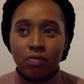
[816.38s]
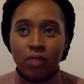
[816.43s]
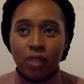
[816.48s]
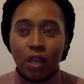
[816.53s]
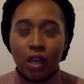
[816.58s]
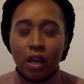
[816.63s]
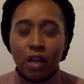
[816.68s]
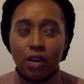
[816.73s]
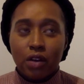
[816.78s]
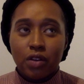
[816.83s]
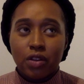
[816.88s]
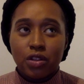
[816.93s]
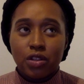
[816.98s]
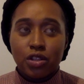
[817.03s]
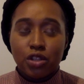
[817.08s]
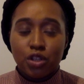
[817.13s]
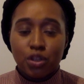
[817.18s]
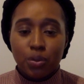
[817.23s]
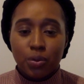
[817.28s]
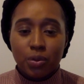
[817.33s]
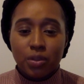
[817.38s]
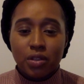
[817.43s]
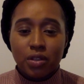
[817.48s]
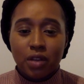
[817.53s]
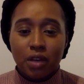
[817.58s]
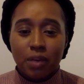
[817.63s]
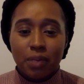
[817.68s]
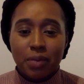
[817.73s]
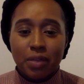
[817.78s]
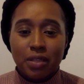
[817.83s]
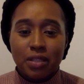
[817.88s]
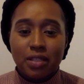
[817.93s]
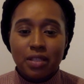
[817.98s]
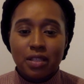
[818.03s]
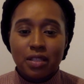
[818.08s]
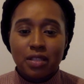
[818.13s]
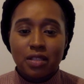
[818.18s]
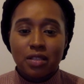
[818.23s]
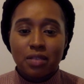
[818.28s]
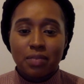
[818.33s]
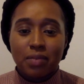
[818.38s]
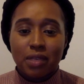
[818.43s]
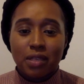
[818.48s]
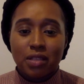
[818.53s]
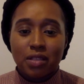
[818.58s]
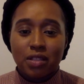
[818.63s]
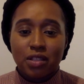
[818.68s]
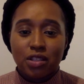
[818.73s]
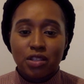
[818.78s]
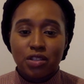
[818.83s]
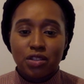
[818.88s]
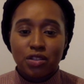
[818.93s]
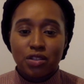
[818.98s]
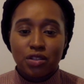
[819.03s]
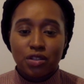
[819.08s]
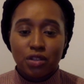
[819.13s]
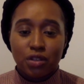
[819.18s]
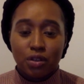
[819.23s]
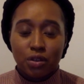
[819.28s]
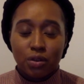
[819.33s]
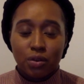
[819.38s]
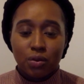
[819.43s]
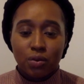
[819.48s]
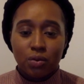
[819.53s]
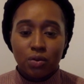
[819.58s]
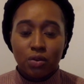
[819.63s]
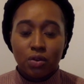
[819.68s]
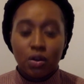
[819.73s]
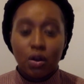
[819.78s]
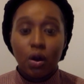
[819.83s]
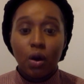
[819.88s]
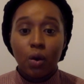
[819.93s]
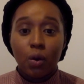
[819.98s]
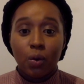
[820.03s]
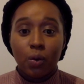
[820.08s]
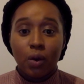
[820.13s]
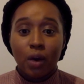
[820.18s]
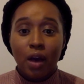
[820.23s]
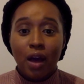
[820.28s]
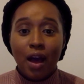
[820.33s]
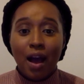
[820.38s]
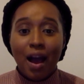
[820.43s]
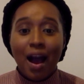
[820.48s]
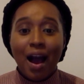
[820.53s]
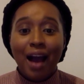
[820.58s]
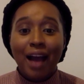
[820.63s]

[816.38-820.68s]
another 2 assignments in semester 2. No, I